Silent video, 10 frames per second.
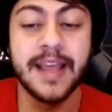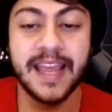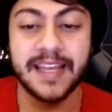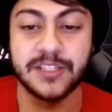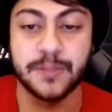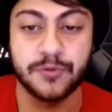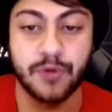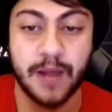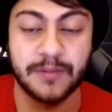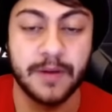and
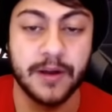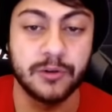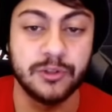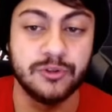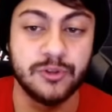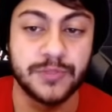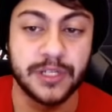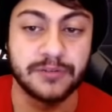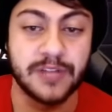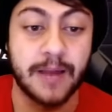subscribe to my own YouTube
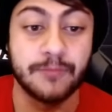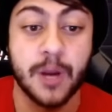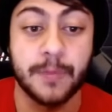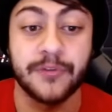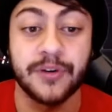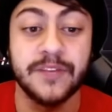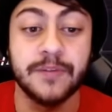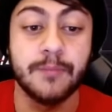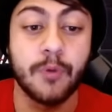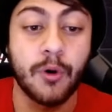channel, Dime Dropper, for
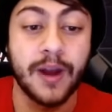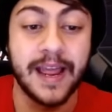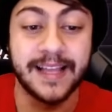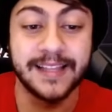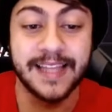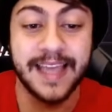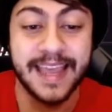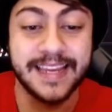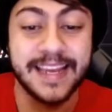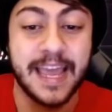even more
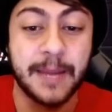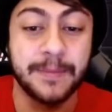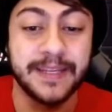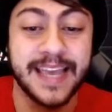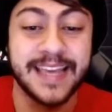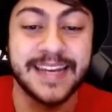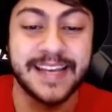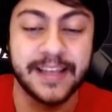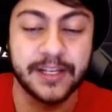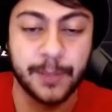LA NBA and
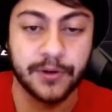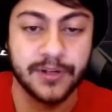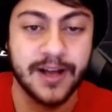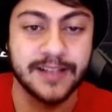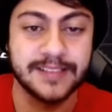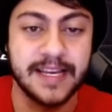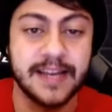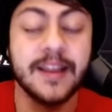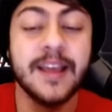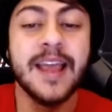LA Clipper content.